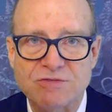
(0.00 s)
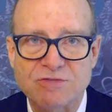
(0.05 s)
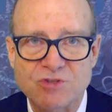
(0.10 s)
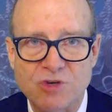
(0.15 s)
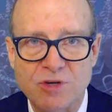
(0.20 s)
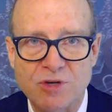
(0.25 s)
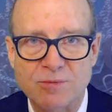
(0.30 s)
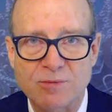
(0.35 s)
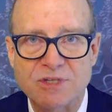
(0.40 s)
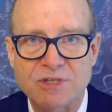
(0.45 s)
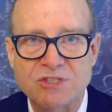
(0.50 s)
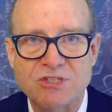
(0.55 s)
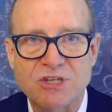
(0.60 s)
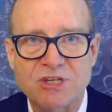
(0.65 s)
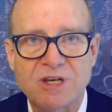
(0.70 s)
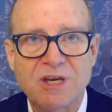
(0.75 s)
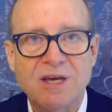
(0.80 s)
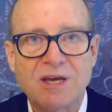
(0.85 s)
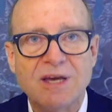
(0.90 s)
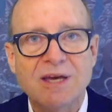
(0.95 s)
treatments.
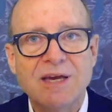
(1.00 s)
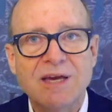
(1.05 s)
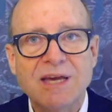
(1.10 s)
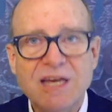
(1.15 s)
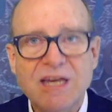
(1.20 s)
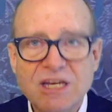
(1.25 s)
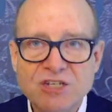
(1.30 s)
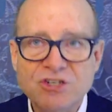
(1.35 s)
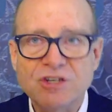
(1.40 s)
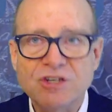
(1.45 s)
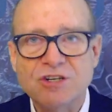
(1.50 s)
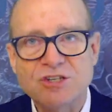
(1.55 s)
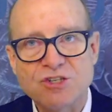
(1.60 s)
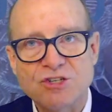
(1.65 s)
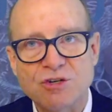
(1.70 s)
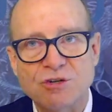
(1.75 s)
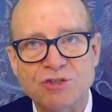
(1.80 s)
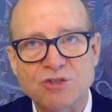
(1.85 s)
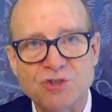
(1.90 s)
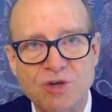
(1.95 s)
Each
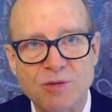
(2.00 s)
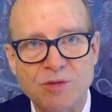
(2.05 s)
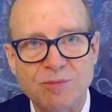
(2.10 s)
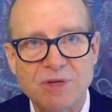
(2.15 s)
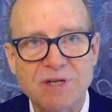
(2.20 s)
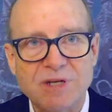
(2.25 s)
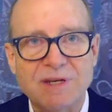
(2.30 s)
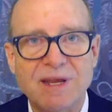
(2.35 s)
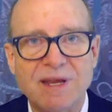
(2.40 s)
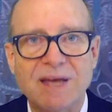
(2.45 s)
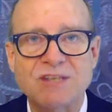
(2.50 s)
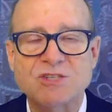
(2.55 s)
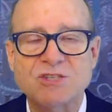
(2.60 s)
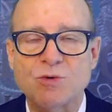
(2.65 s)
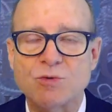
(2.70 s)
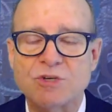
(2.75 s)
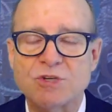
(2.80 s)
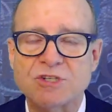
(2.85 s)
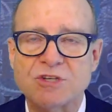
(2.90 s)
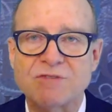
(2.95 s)
additional treatment has a
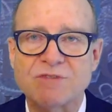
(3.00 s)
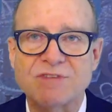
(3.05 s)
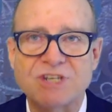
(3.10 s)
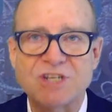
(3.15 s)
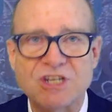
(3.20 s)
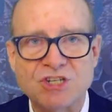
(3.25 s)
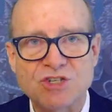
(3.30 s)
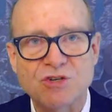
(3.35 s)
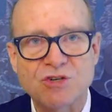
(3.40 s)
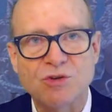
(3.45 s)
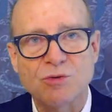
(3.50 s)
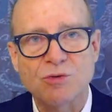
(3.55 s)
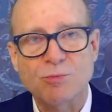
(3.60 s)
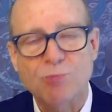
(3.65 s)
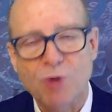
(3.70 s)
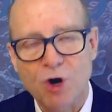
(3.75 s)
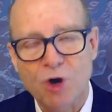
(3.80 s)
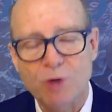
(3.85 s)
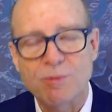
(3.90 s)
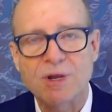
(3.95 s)
risk of additional
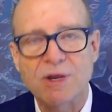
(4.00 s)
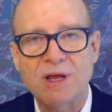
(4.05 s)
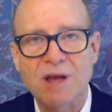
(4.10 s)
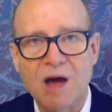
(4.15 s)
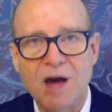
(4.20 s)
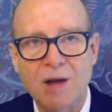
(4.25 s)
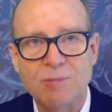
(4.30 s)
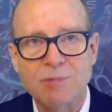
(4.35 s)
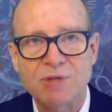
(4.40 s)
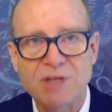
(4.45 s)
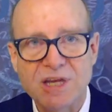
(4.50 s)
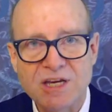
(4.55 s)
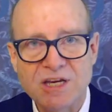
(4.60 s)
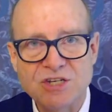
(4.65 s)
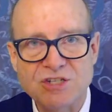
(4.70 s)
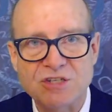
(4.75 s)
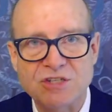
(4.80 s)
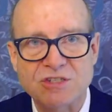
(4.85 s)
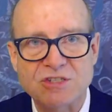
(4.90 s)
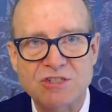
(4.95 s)
permanent
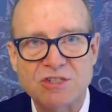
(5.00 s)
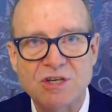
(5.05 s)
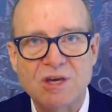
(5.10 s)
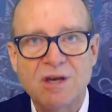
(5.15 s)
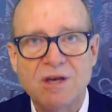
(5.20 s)
complications.